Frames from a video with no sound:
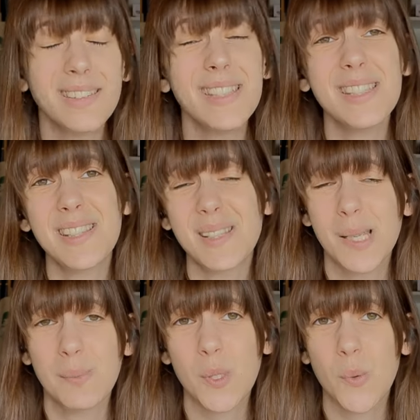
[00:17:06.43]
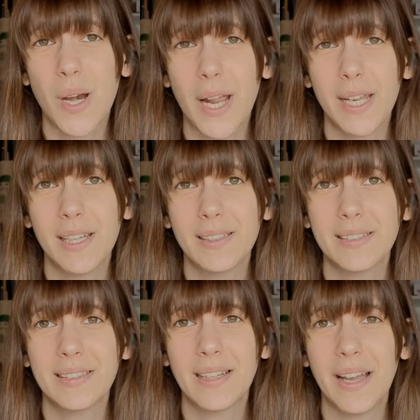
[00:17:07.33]
This seems gray,
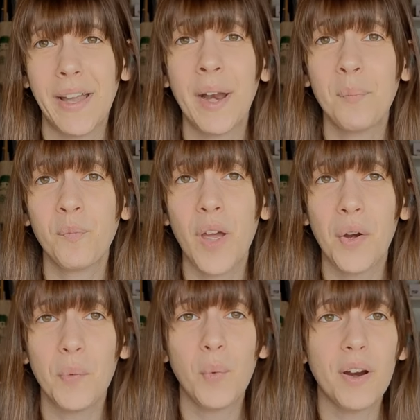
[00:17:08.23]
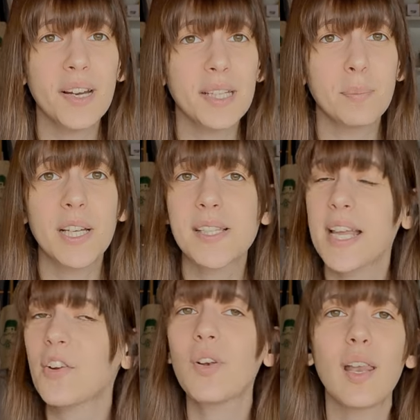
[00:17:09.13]
and I'm very worried because
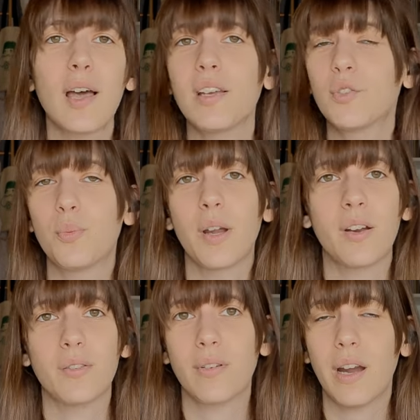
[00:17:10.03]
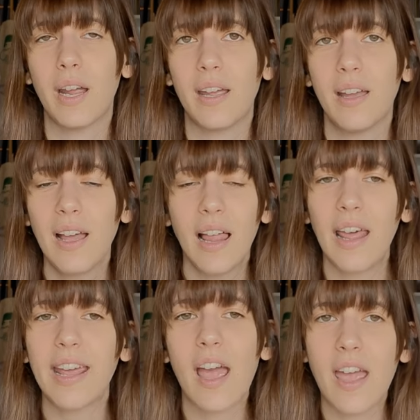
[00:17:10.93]
I don't like to wear gray.
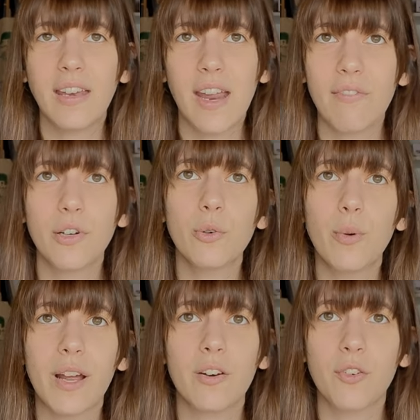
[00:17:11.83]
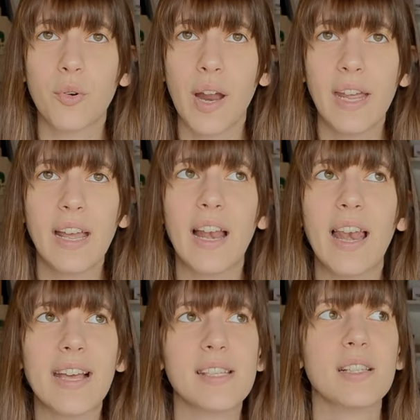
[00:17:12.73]
Like, I never wear gray
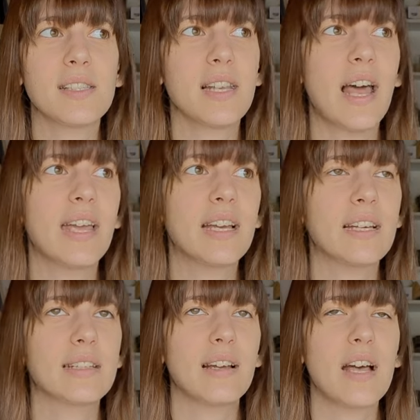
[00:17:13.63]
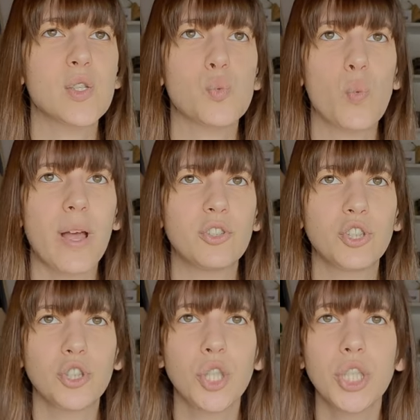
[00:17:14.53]
unless it's like a
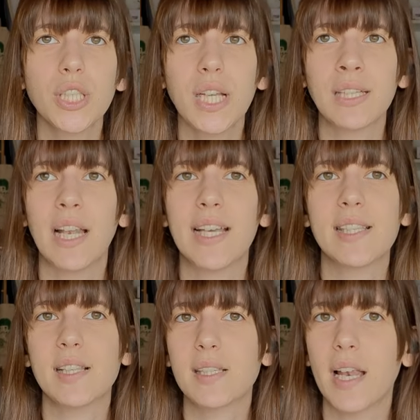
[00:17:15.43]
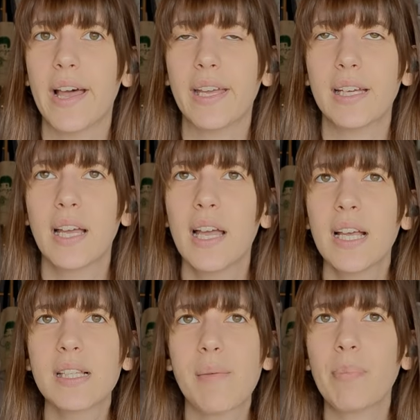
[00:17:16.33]
sweatshirt, unless it's like
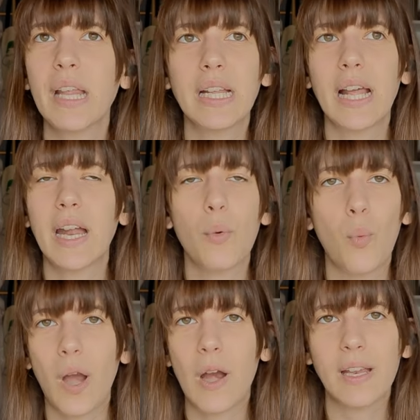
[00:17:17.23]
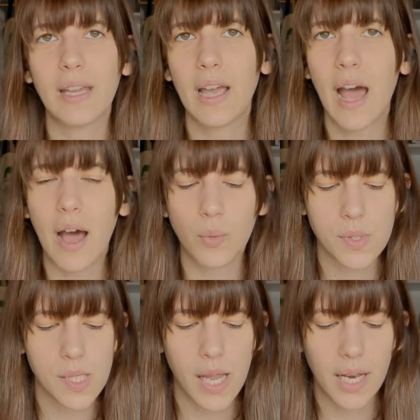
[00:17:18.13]
something that I wear in the
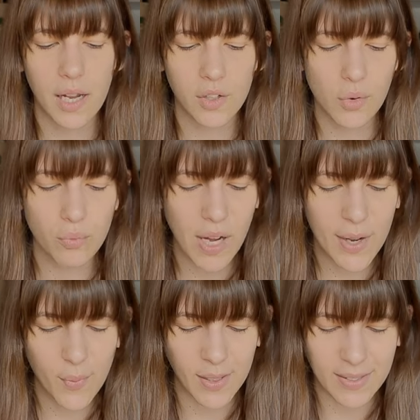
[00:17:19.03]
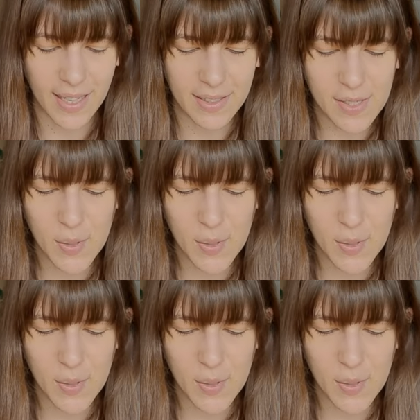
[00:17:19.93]
house, and I don't really want that.